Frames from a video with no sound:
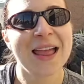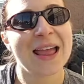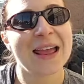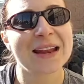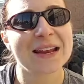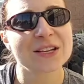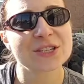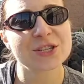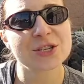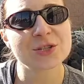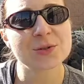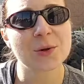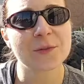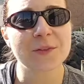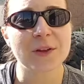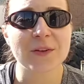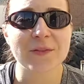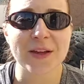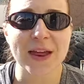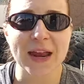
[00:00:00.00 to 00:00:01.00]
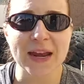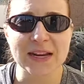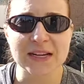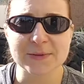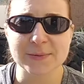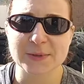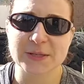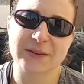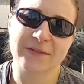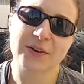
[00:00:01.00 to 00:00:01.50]
and as usual if you have any
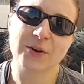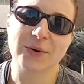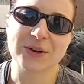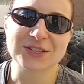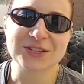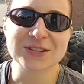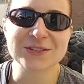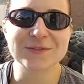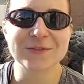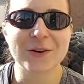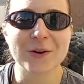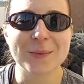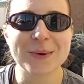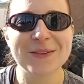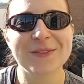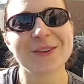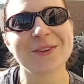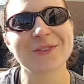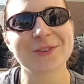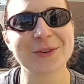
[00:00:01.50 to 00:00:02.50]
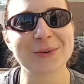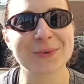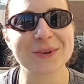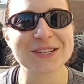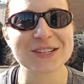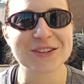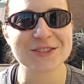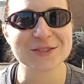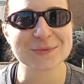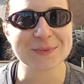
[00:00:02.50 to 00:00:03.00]
specific questions for me feel free to
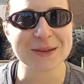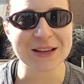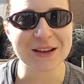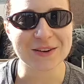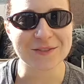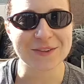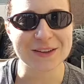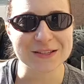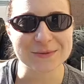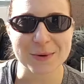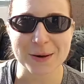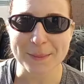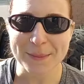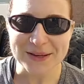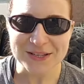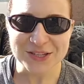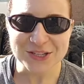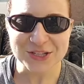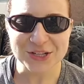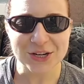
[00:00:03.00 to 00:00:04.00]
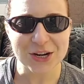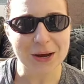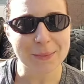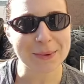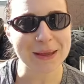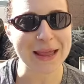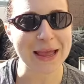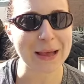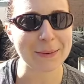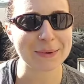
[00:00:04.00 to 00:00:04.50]
reach out to me on Facebook Messenger I'd
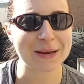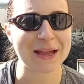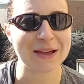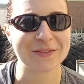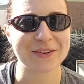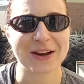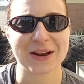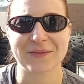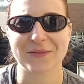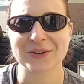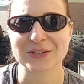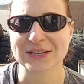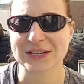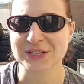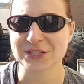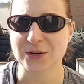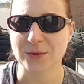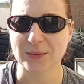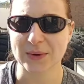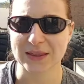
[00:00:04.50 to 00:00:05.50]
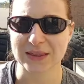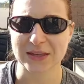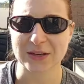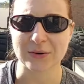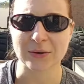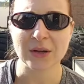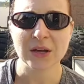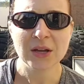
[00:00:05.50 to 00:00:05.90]
be happy to have a conversation with you